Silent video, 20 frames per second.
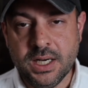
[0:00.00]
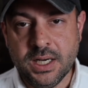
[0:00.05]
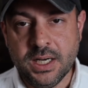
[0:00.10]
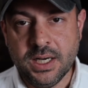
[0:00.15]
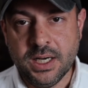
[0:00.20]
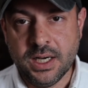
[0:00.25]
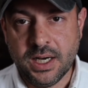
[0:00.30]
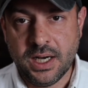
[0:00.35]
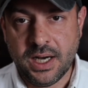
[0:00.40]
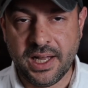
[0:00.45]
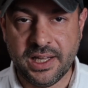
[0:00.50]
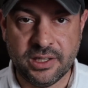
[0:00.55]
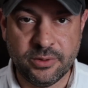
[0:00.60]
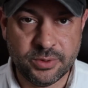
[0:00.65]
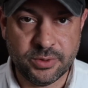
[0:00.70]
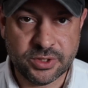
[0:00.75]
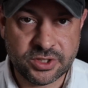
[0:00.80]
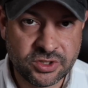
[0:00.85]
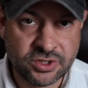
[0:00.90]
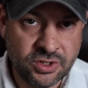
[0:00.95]

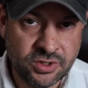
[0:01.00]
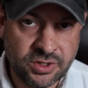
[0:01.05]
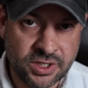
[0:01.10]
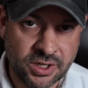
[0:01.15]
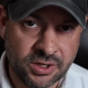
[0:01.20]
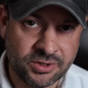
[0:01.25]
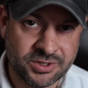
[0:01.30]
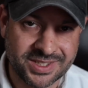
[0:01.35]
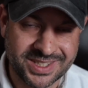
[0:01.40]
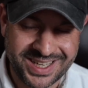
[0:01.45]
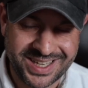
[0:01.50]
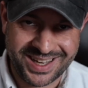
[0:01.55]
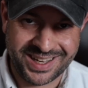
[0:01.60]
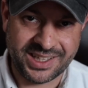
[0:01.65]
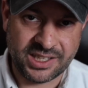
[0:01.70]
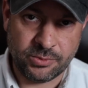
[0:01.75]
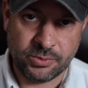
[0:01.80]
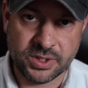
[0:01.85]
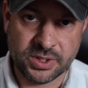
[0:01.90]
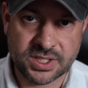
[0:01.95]
Hollywood studios and
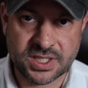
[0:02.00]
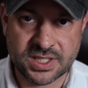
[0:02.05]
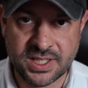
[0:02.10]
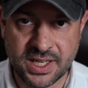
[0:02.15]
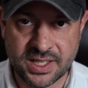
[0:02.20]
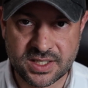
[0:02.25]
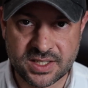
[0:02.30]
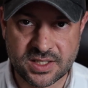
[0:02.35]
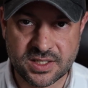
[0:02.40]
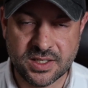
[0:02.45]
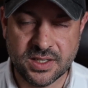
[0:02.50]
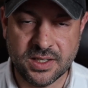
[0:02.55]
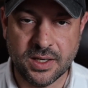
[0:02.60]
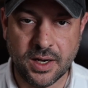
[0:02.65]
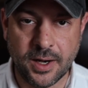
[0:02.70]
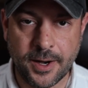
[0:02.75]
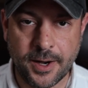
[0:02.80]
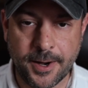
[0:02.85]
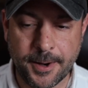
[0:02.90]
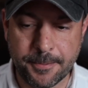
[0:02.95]
Hollywood sets,
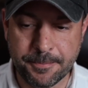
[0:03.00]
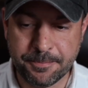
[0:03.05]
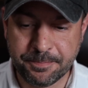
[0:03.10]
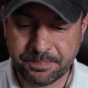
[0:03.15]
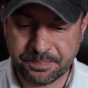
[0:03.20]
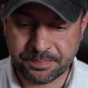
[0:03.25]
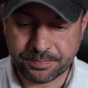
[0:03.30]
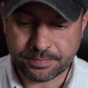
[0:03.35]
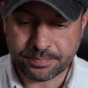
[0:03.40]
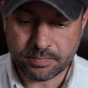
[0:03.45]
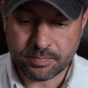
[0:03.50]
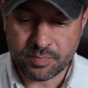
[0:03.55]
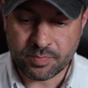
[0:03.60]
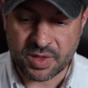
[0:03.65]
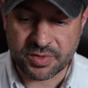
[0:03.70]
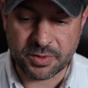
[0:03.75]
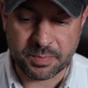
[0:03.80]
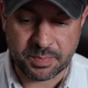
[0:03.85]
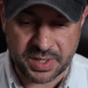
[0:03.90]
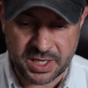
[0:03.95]

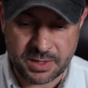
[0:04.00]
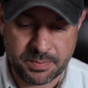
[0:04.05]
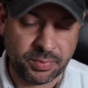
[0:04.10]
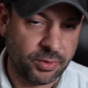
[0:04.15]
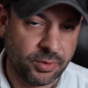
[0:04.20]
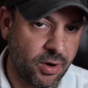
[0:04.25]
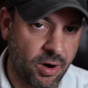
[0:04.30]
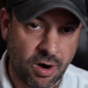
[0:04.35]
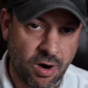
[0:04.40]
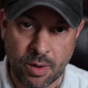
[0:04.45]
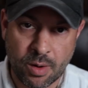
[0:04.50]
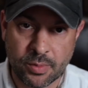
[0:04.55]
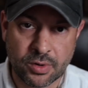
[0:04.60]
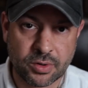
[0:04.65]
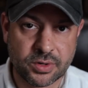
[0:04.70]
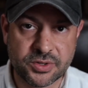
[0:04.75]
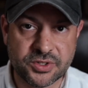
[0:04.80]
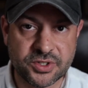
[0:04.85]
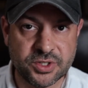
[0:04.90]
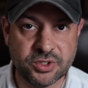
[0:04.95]
the people, the
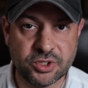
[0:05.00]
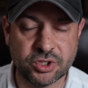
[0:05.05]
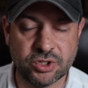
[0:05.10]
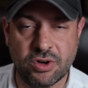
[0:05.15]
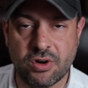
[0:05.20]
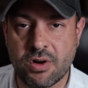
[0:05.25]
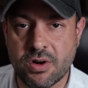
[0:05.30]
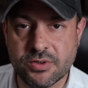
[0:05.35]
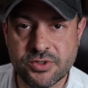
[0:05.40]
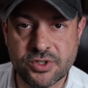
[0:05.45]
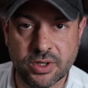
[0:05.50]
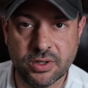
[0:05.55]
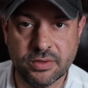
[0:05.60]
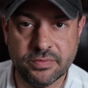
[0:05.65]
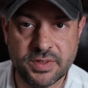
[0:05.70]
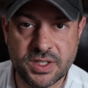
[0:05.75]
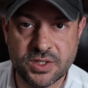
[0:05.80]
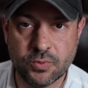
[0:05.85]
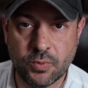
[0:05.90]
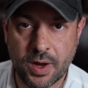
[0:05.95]
armorers in charge of
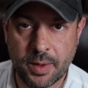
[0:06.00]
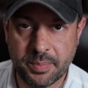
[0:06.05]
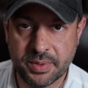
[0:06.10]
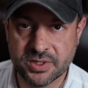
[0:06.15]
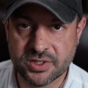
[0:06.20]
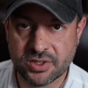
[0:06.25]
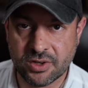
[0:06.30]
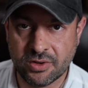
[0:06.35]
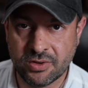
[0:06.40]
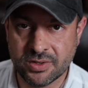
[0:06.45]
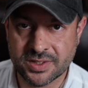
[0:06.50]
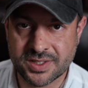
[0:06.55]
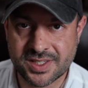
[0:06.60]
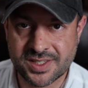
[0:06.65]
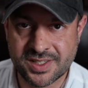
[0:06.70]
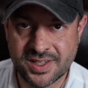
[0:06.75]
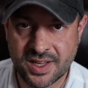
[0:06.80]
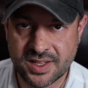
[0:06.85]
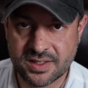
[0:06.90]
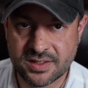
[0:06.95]
these weapons on
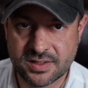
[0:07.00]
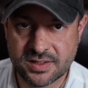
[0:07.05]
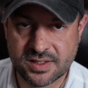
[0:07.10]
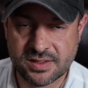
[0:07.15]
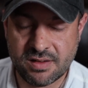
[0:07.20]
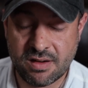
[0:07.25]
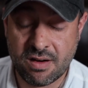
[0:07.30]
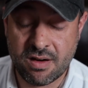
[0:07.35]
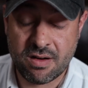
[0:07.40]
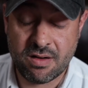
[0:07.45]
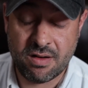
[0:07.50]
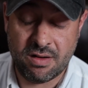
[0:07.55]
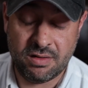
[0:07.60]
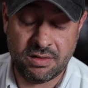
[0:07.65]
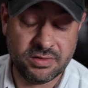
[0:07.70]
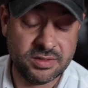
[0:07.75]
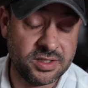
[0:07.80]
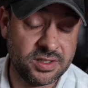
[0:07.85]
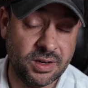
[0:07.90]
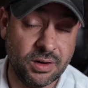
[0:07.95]
sets are
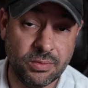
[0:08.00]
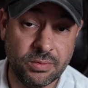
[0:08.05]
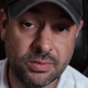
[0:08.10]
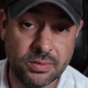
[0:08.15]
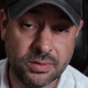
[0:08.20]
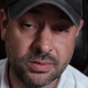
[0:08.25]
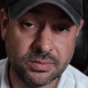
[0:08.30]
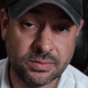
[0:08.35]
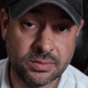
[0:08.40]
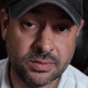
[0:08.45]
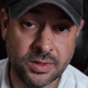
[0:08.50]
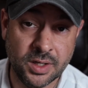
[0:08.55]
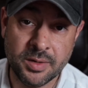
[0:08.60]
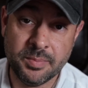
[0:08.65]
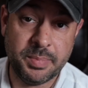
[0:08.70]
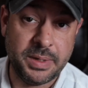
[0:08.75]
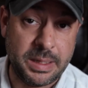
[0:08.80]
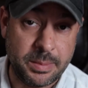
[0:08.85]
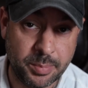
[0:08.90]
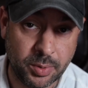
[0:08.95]
also gun
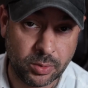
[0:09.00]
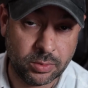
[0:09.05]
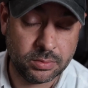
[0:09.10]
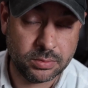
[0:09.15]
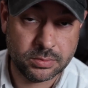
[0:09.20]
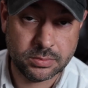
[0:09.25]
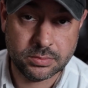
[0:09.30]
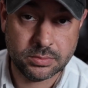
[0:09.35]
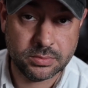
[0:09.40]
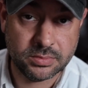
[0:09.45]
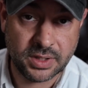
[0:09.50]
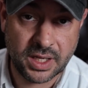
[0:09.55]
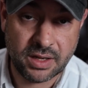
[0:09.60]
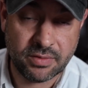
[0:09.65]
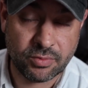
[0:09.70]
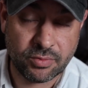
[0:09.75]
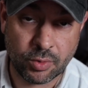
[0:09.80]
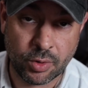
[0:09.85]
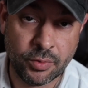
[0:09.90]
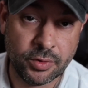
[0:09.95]
people. They have
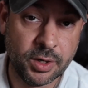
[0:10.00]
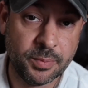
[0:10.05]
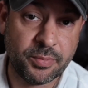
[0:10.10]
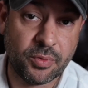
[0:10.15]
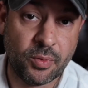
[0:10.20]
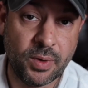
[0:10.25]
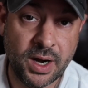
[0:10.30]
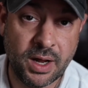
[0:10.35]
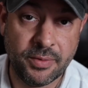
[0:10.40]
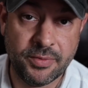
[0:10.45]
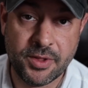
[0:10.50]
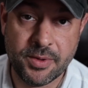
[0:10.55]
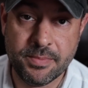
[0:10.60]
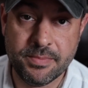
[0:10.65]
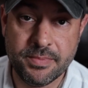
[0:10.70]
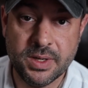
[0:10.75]
grown up around them.